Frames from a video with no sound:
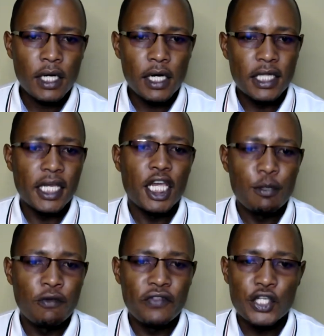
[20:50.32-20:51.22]
and the
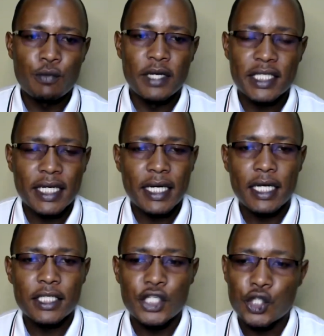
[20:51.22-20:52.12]
aim of this
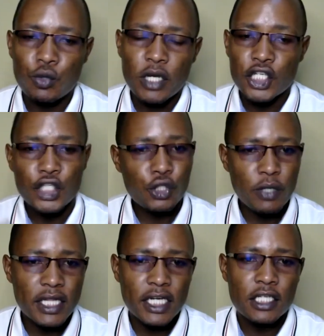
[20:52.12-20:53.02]
masterclass is to
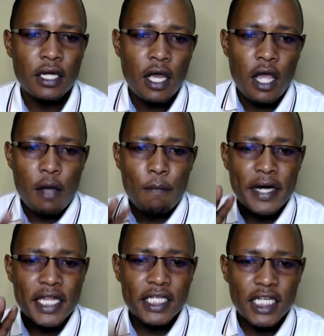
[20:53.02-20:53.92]
ensure that
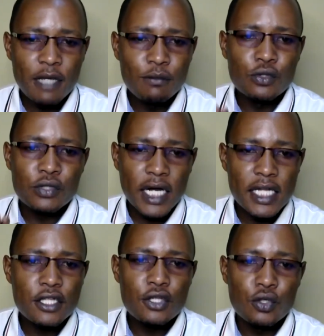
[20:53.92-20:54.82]
by the time you
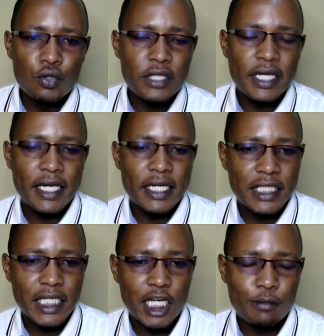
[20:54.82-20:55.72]
run through the
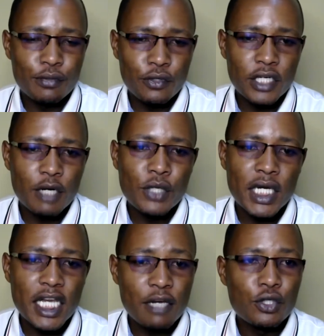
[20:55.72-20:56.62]
entire program,
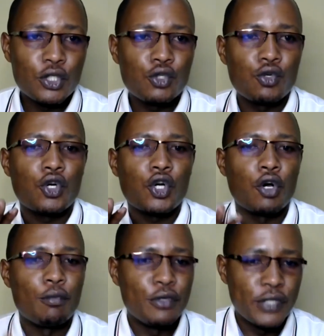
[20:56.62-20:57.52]
you're able to
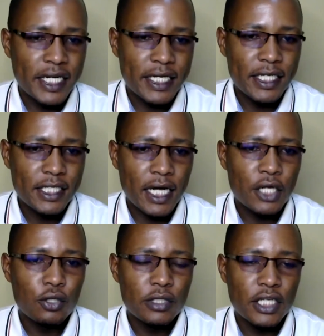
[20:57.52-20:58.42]
communicate, and
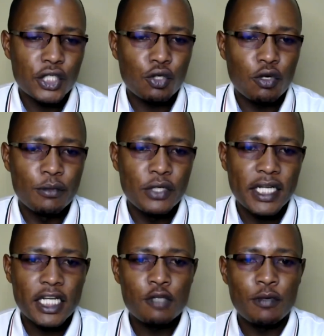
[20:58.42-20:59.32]
not just to
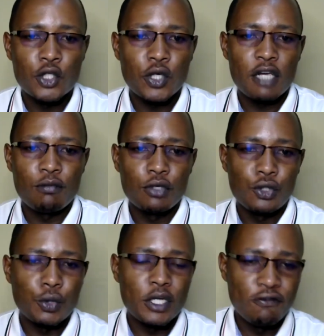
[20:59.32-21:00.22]
communicate, but you're able
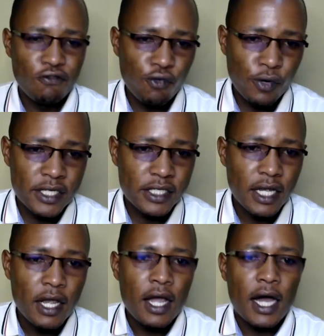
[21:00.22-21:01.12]
to influence,
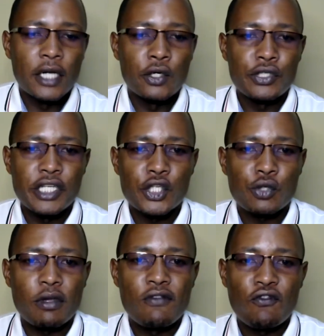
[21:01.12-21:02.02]
and not just
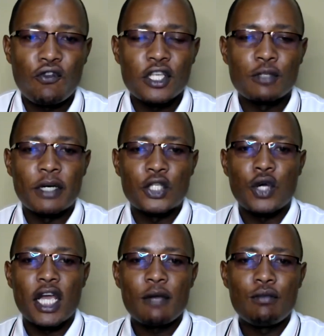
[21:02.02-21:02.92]
to influence, but
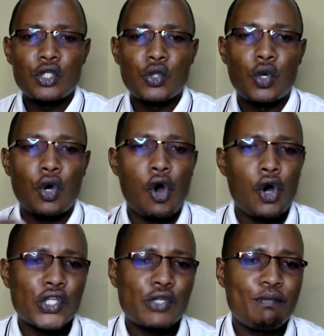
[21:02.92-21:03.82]
you're able to
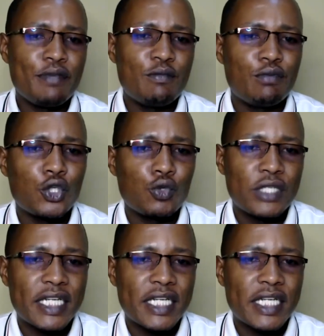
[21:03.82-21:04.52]
cause people to